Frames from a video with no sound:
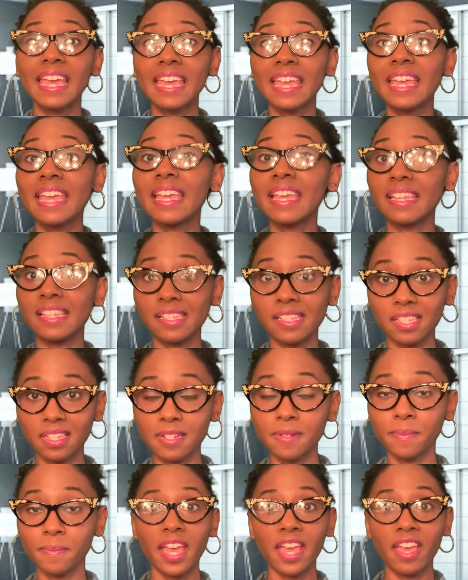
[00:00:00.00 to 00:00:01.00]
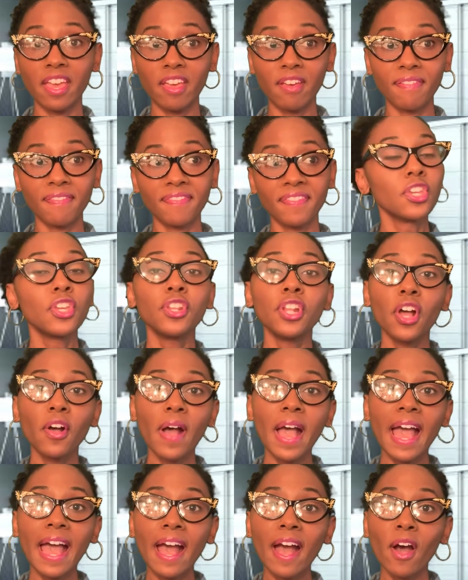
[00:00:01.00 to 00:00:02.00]
is if, you
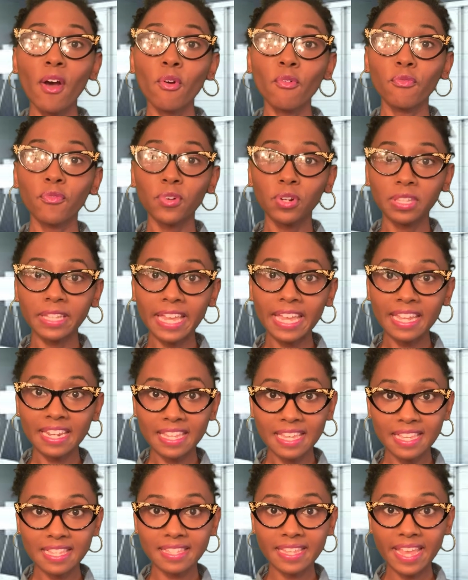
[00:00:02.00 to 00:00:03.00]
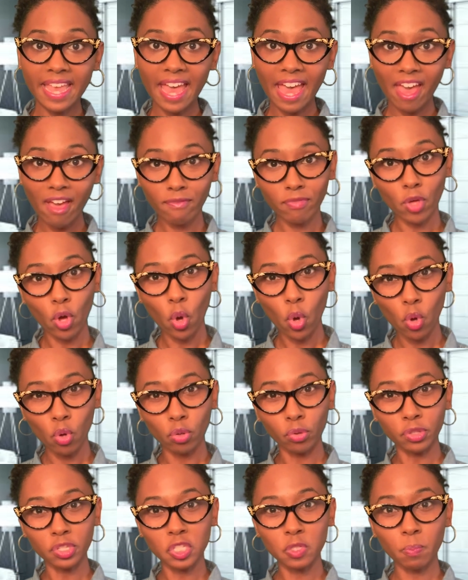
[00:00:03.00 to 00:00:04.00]
know how for ladies, they have the
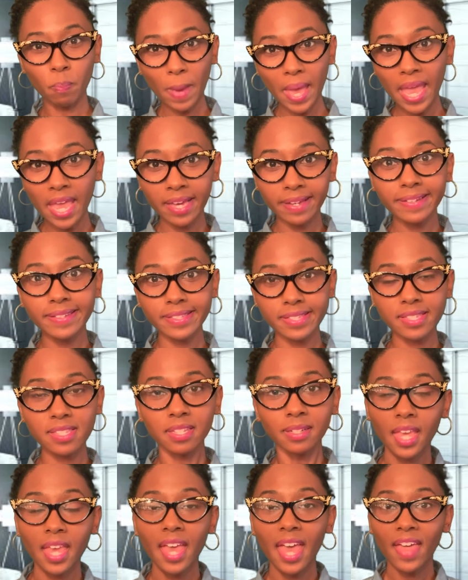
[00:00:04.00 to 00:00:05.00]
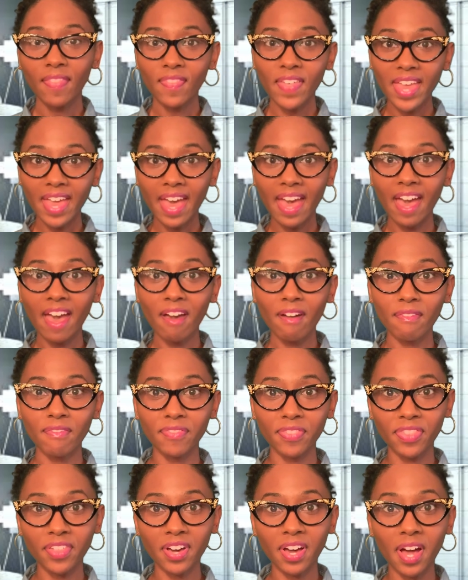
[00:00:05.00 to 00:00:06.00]
whole Spanx, they have
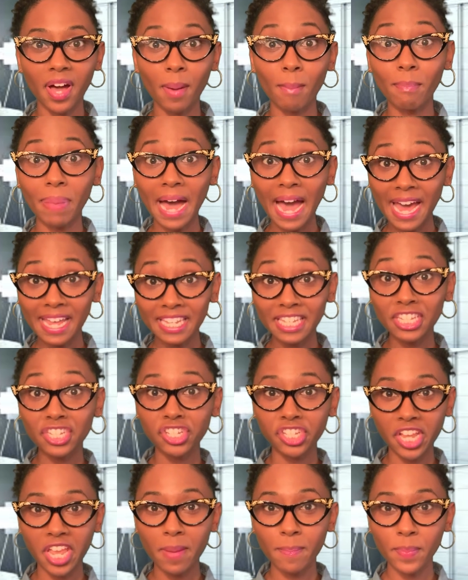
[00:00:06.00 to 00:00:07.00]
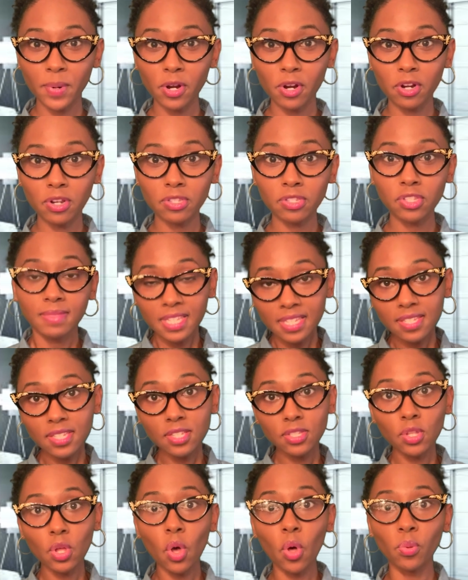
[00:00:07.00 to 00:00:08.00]
the body shapers. This
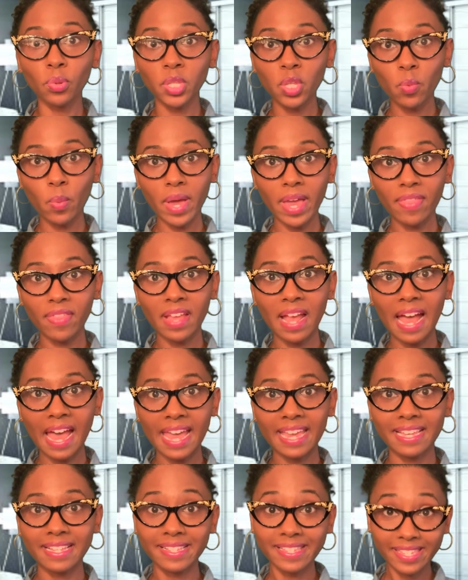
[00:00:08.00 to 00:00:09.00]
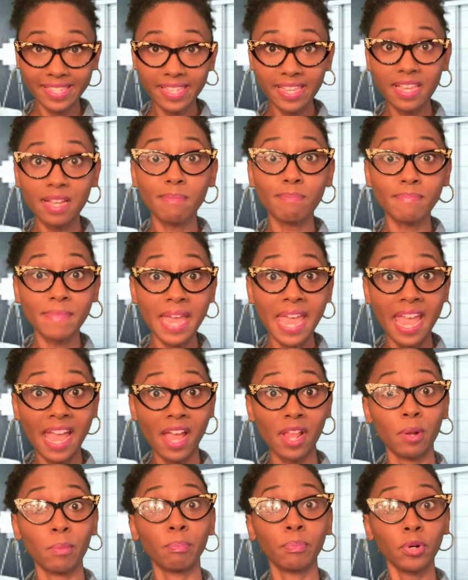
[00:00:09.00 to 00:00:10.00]
is the only way that I can see a
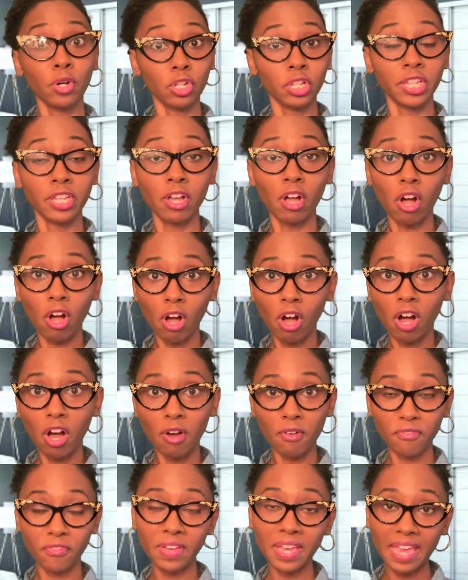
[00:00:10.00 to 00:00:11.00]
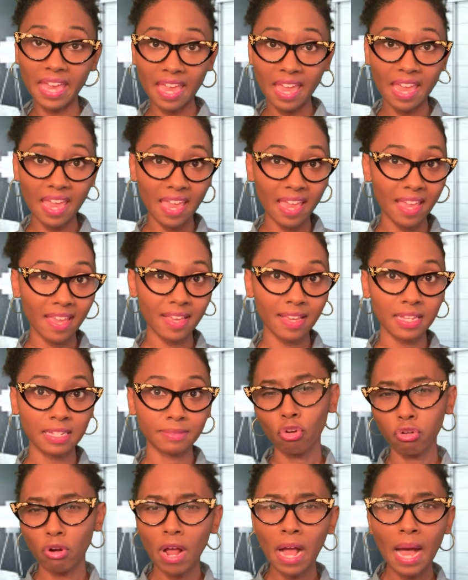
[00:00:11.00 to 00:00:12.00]
man pulling off a
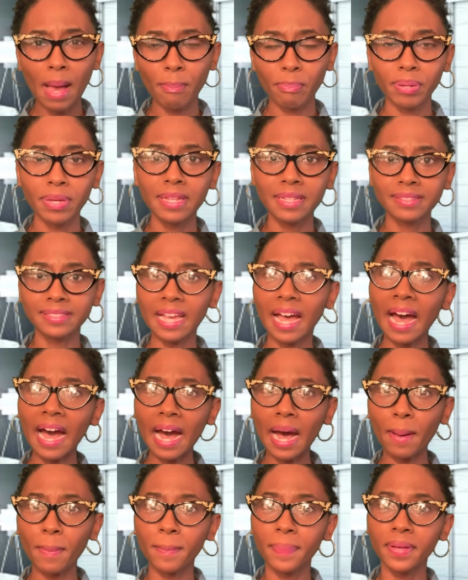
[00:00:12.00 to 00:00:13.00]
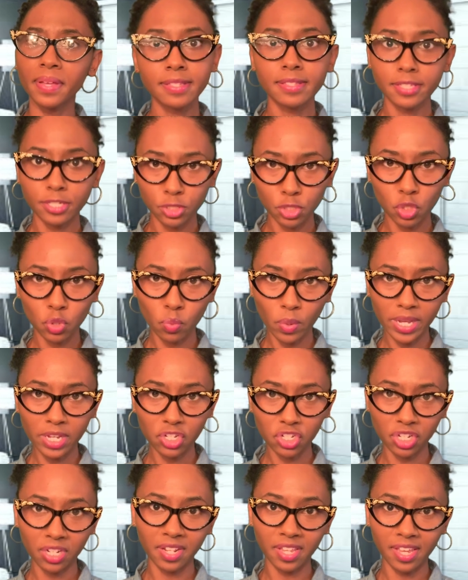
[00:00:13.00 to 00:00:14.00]
crop top
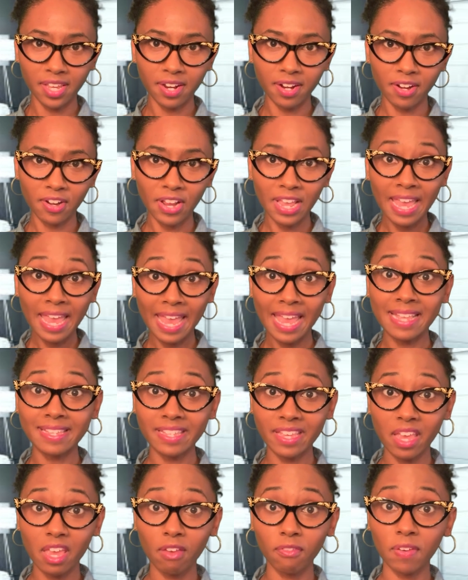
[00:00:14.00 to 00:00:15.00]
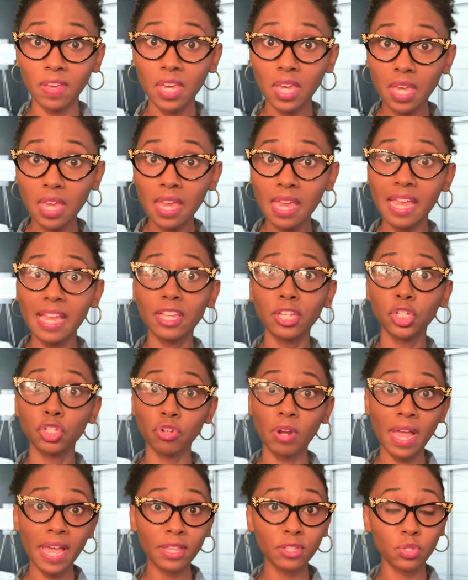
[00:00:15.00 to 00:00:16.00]
situation here, is if he is
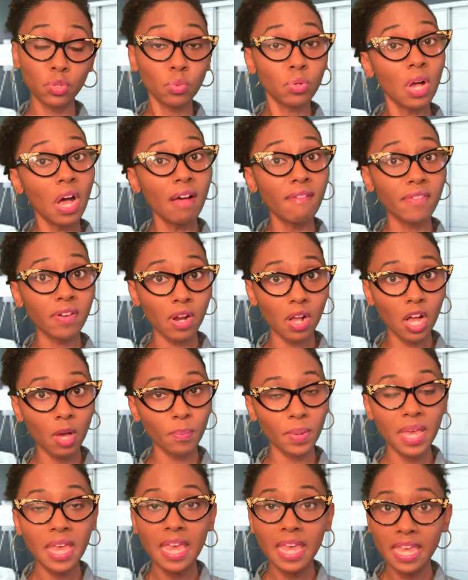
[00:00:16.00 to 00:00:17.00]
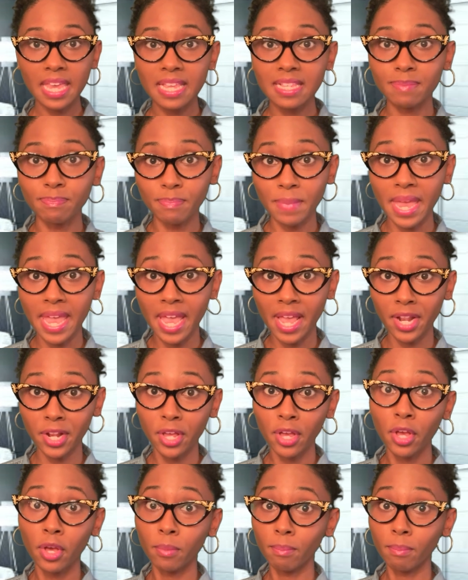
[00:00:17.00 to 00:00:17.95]
trying to cover up his man